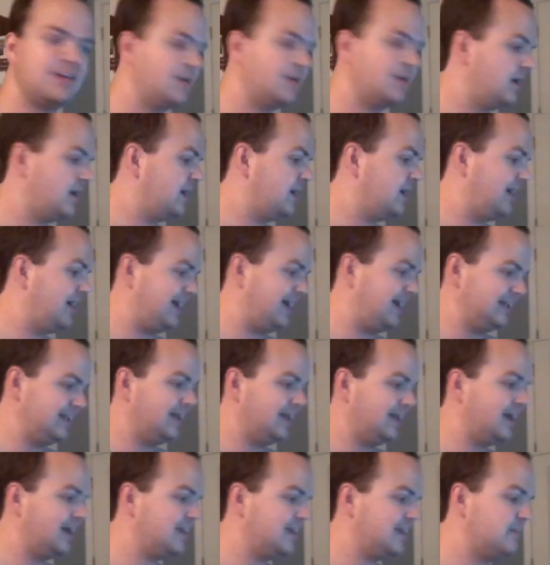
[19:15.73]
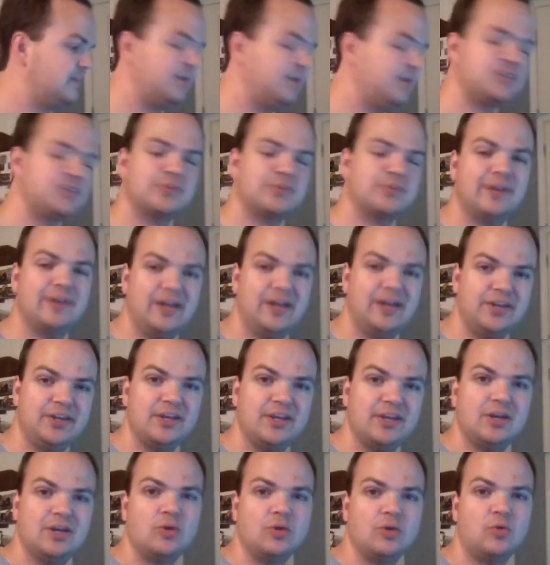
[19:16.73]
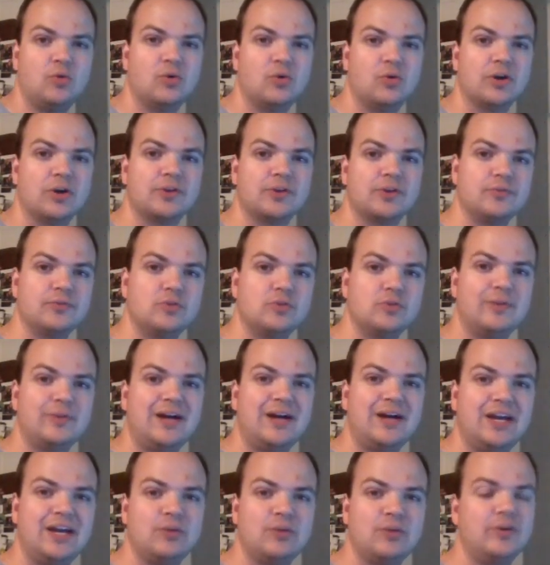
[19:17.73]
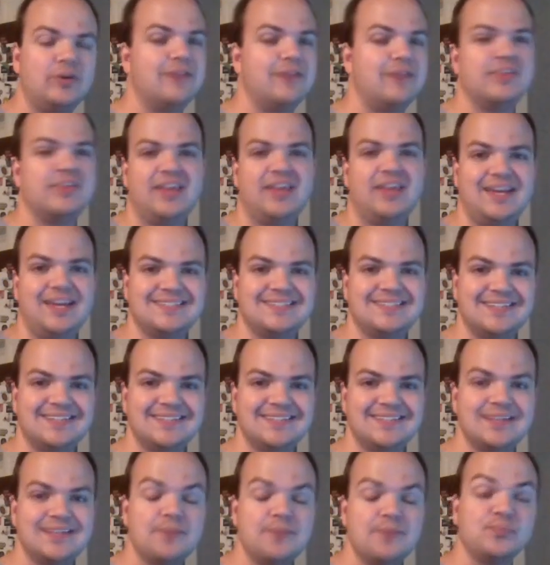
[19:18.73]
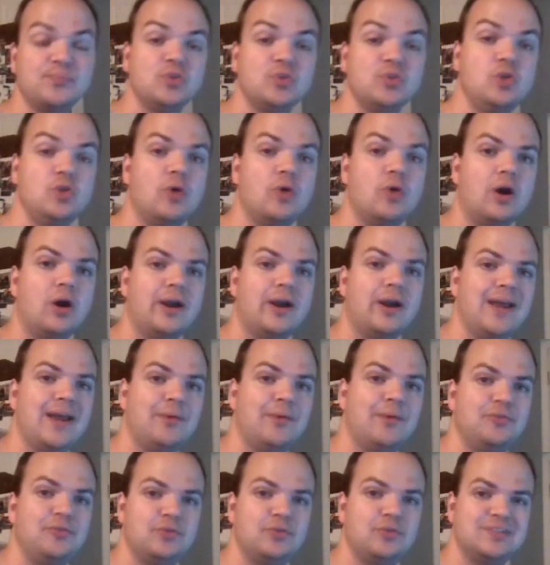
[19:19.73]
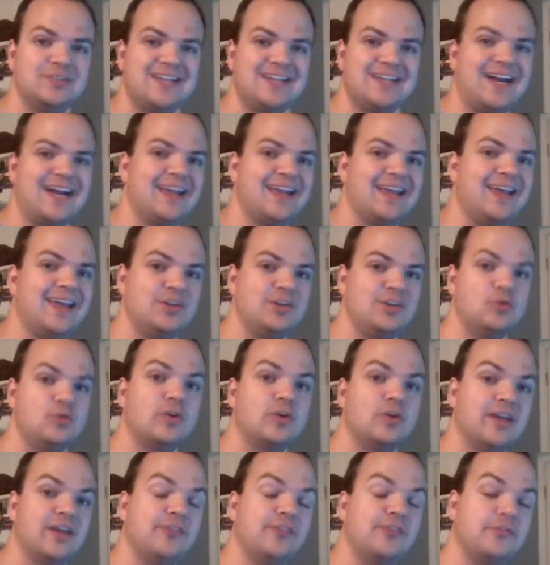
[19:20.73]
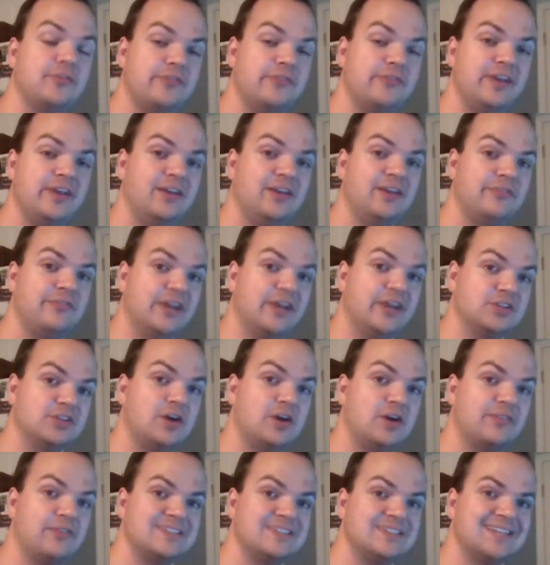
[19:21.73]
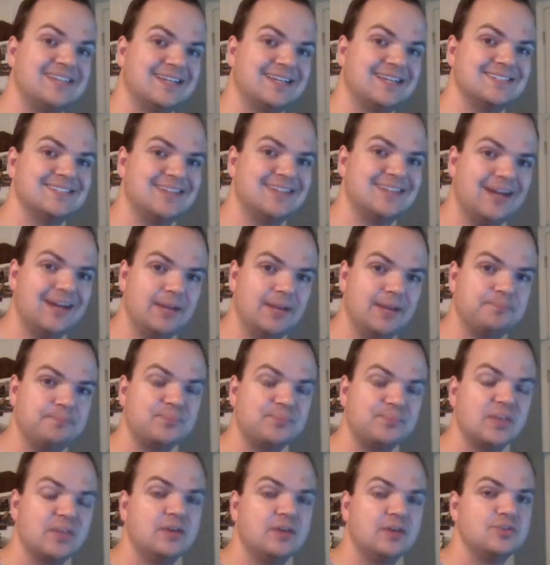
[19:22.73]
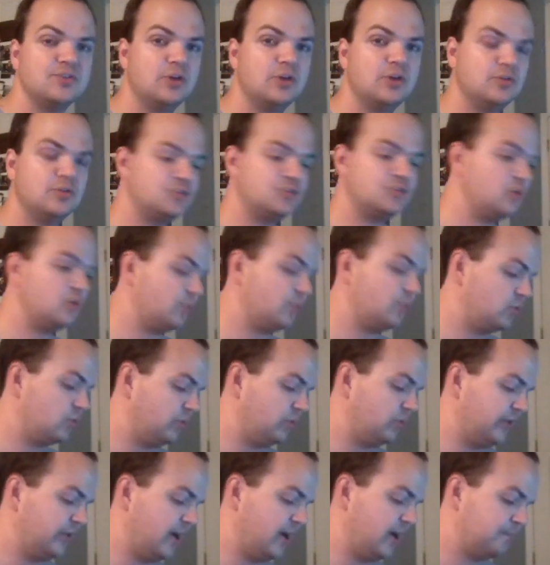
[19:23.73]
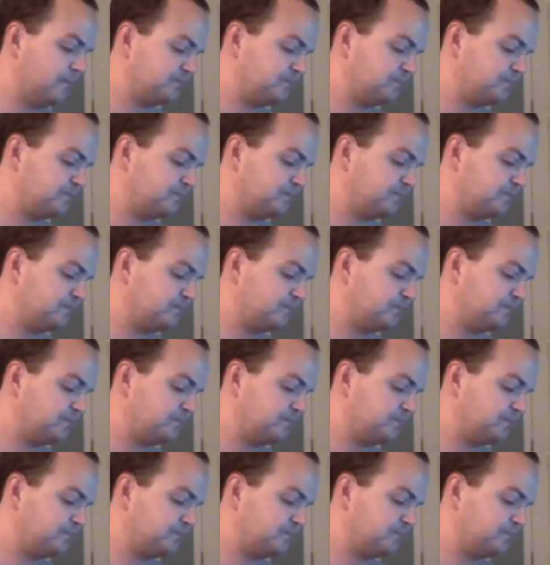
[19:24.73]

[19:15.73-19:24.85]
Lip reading: a la Aegisdramon or Garurumon, whatever the case is, you are able to attack and you will get the effect off a second time. So super cool there.